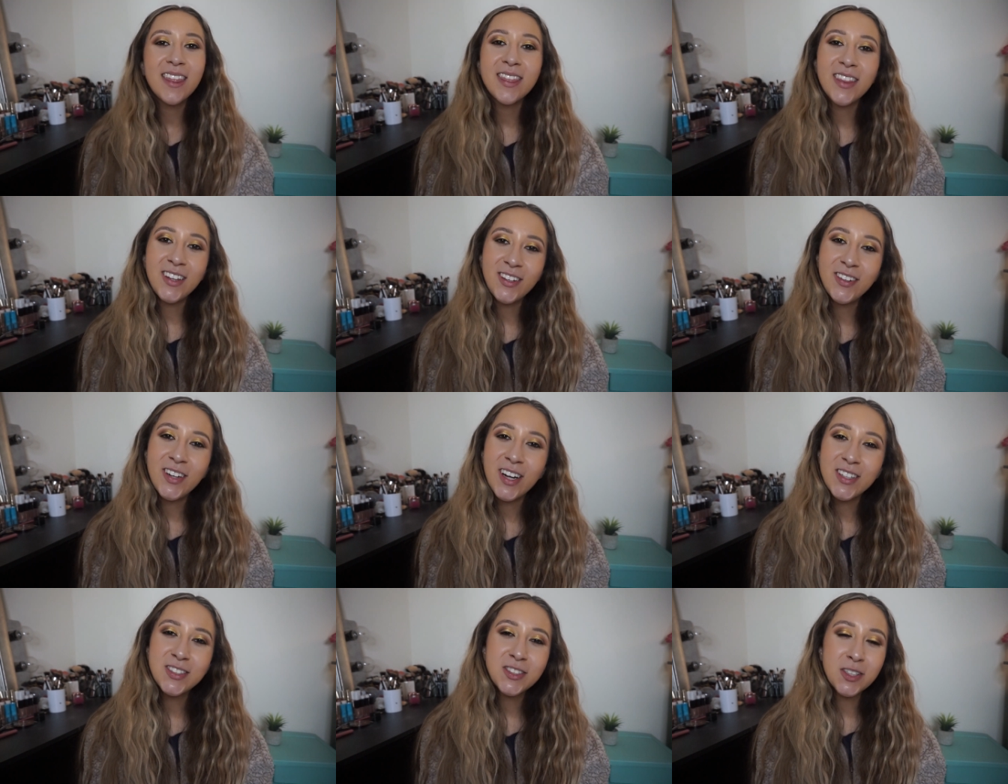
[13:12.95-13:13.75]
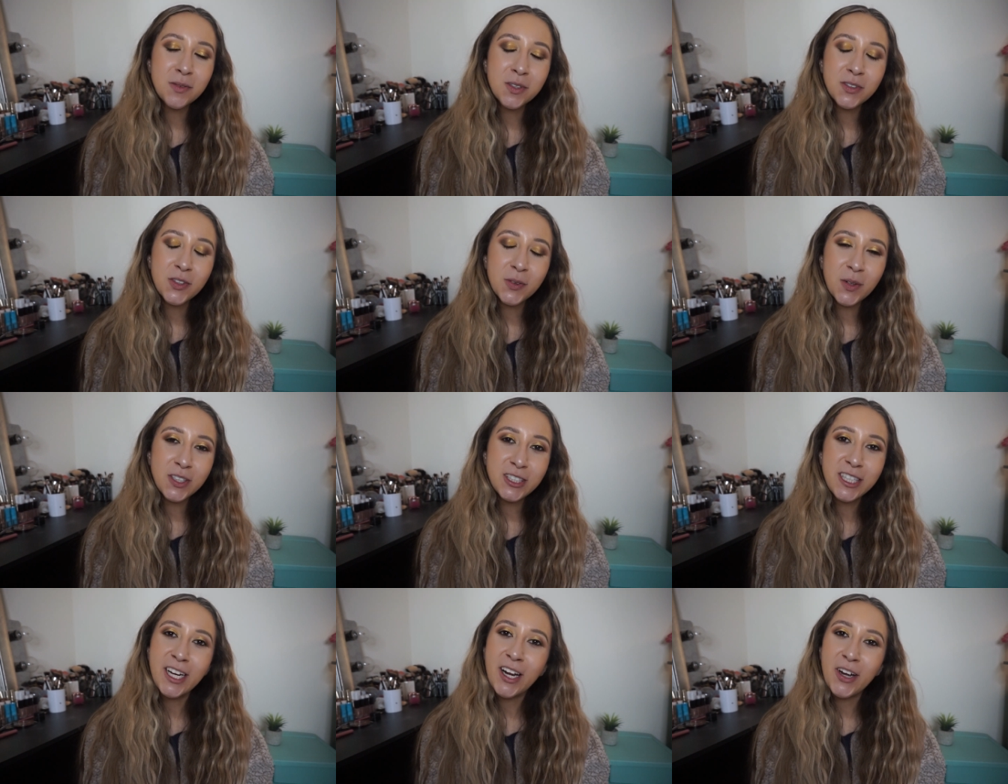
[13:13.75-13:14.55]
Thank you guys so much for
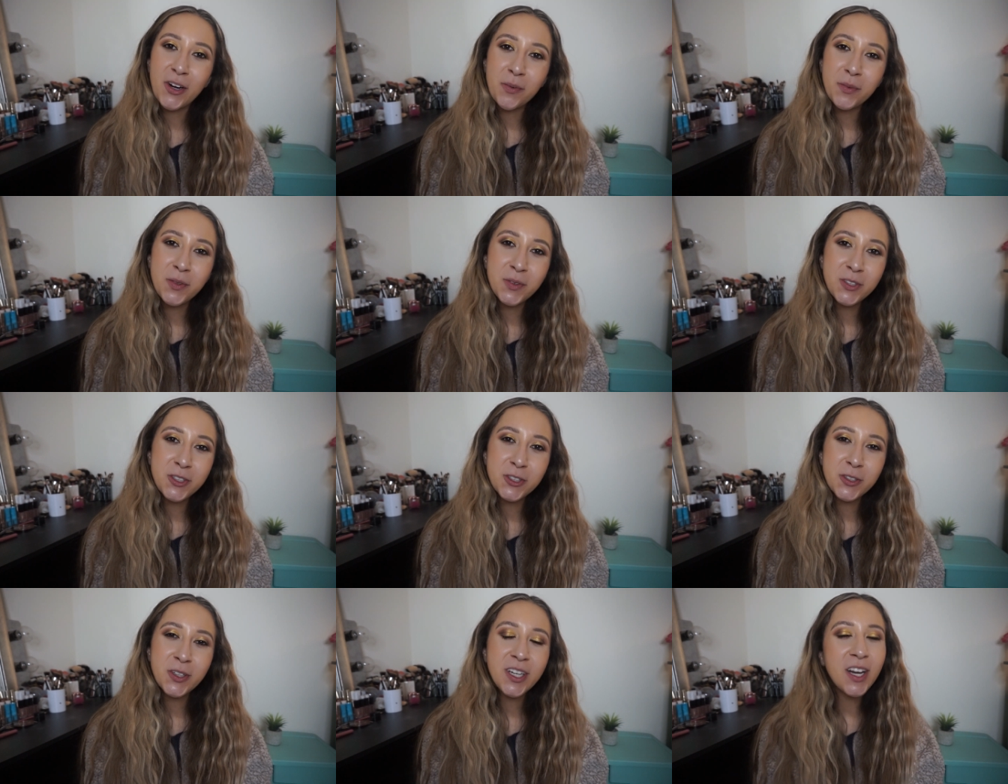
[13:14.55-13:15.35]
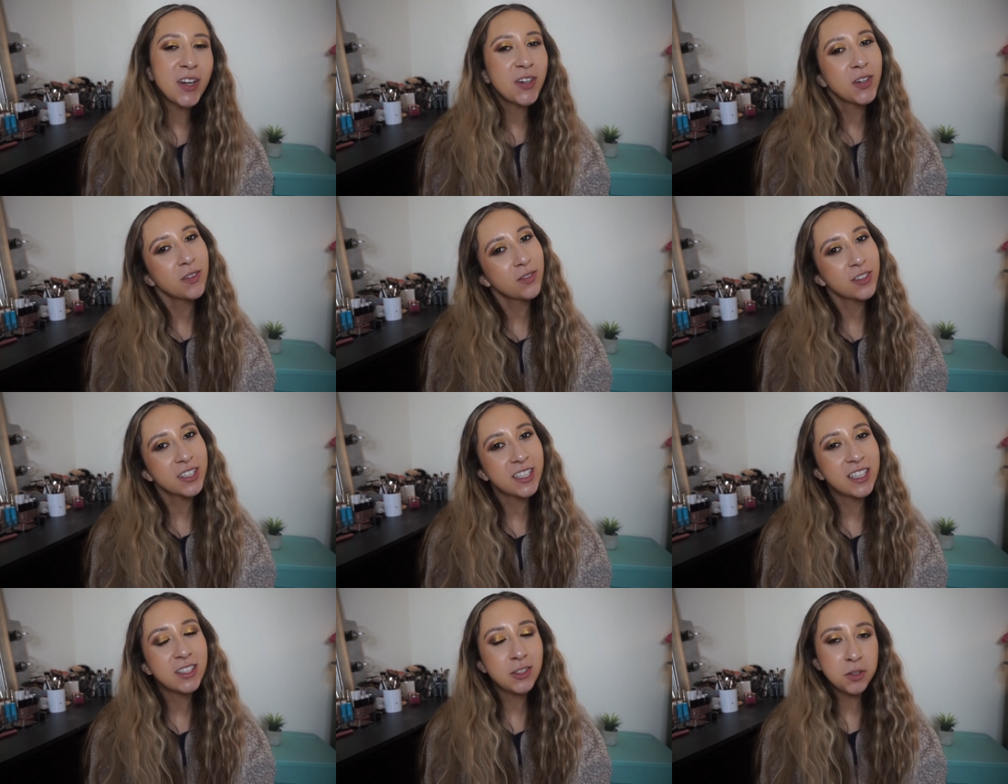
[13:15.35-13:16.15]
watching. I hope you enjoyed. Don't
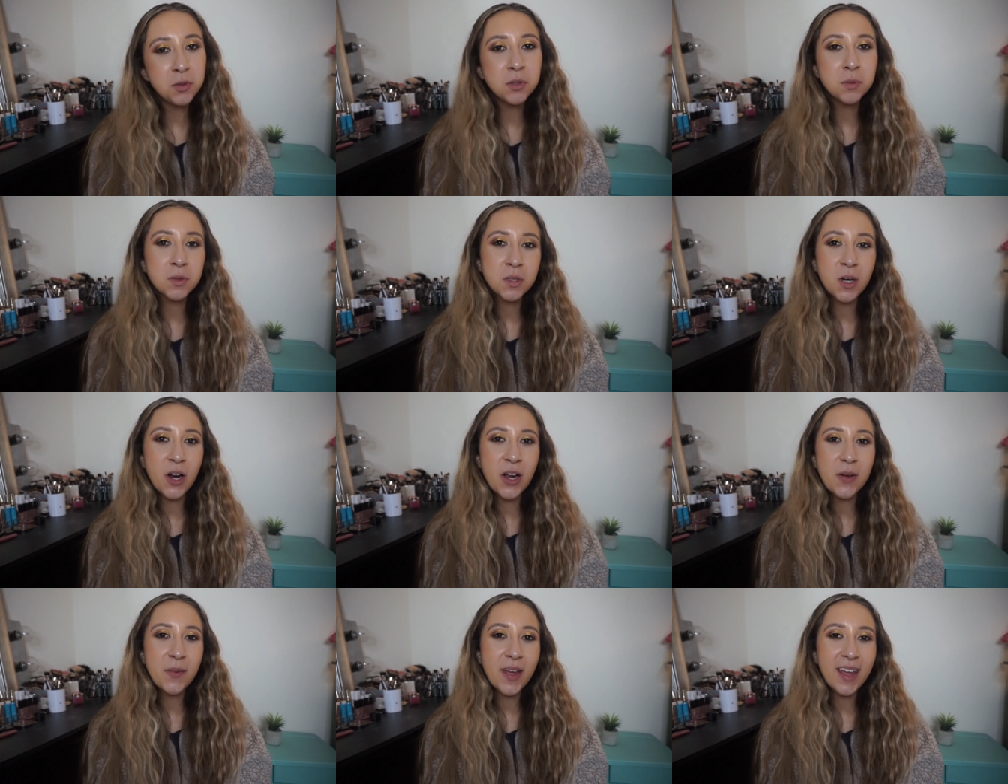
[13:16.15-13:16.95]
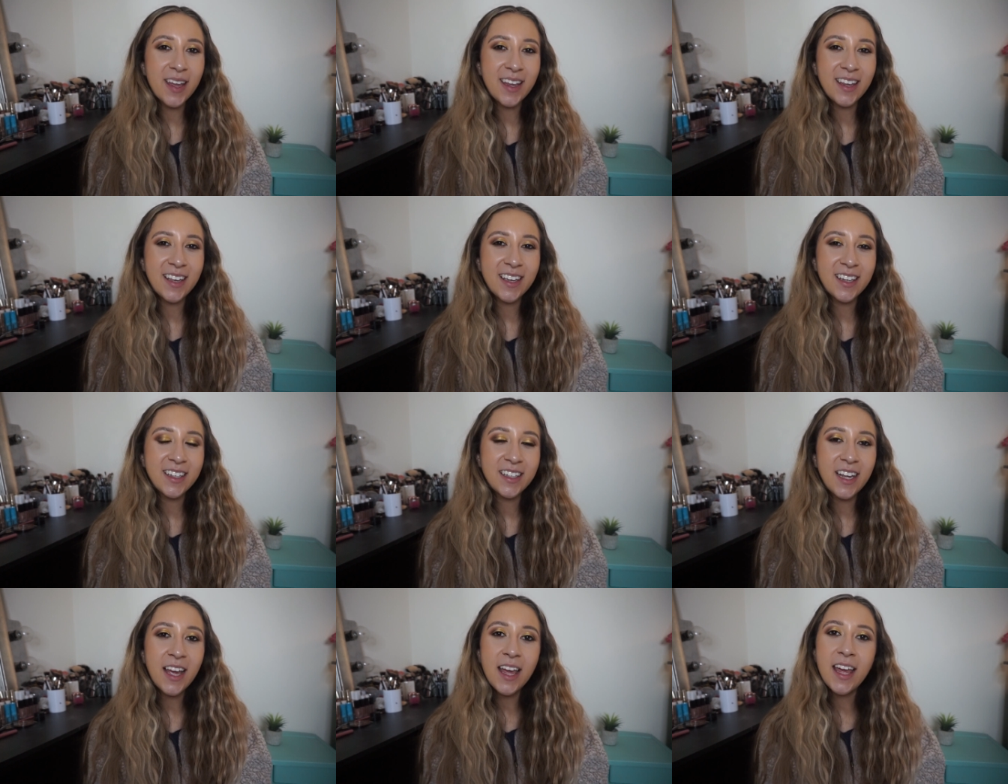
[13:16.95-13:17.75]
forget to subscribe
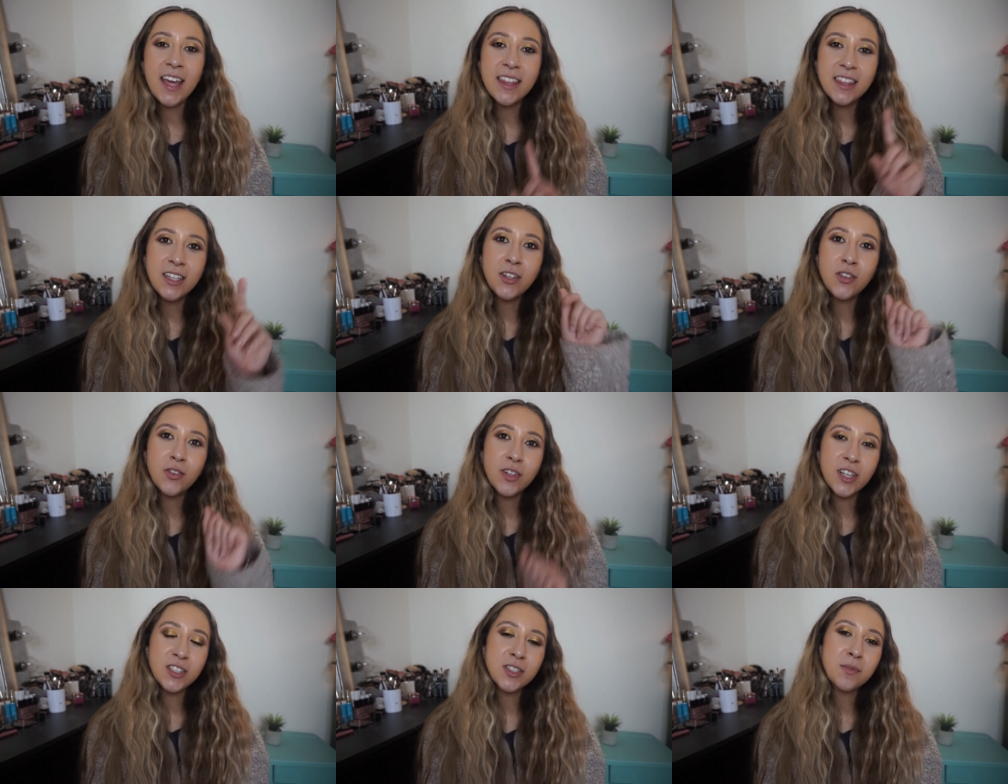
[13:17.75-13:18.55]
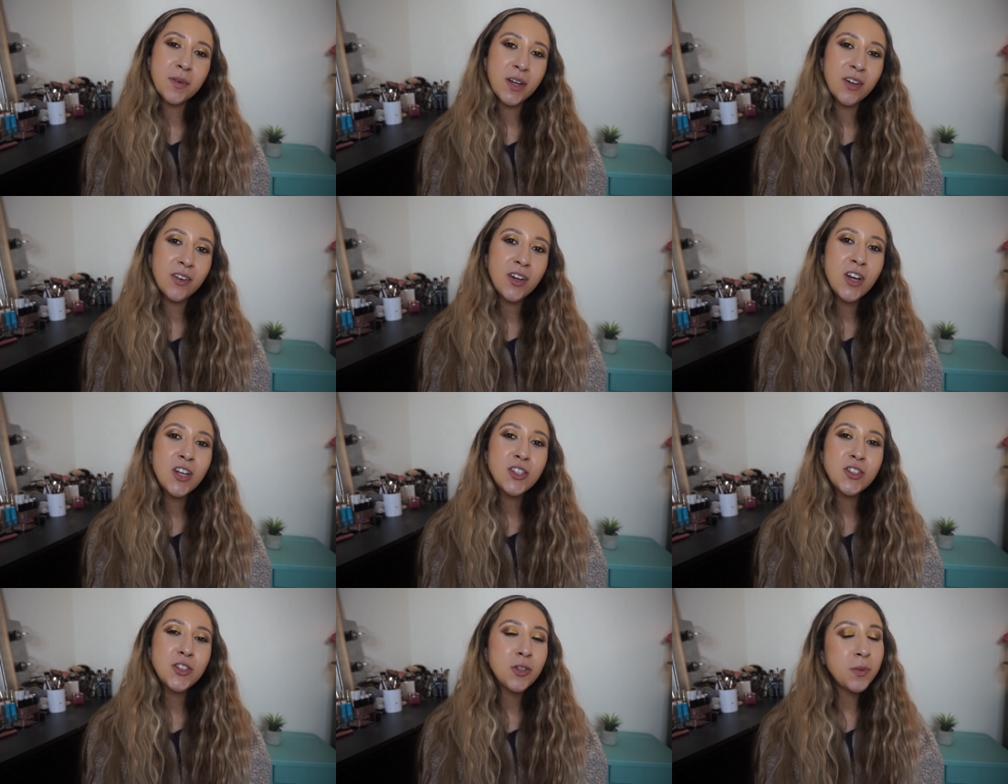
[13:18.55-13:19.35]
and hit that notification bell
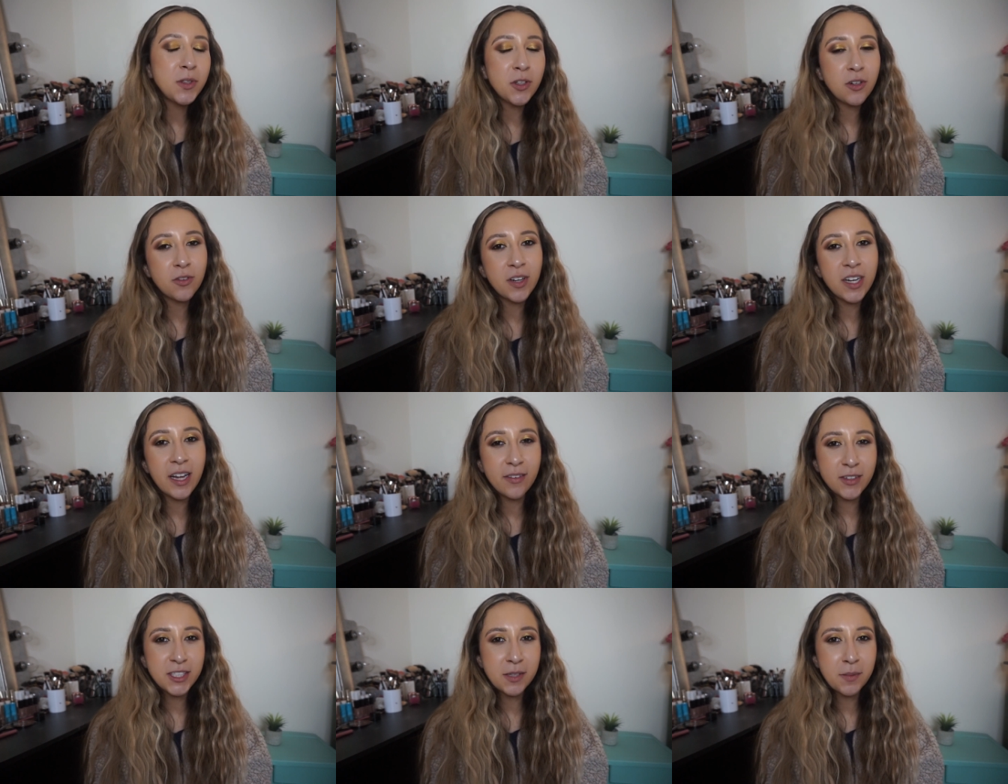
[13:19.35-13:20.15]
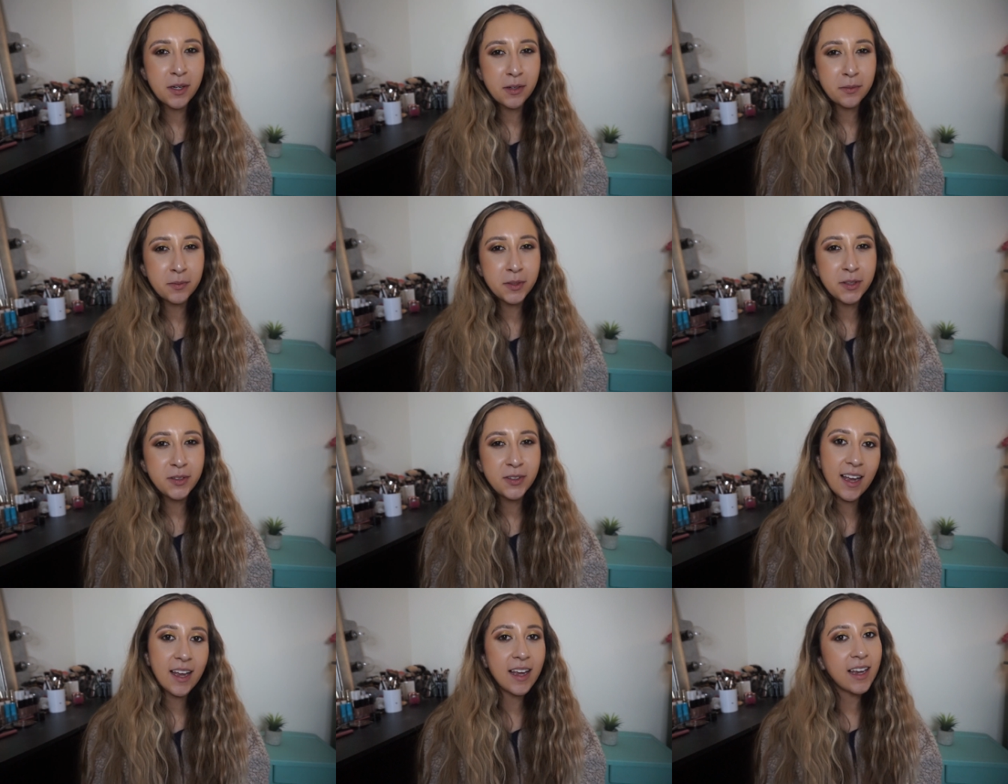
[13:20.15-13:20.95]
so you'll be notified every time I upload.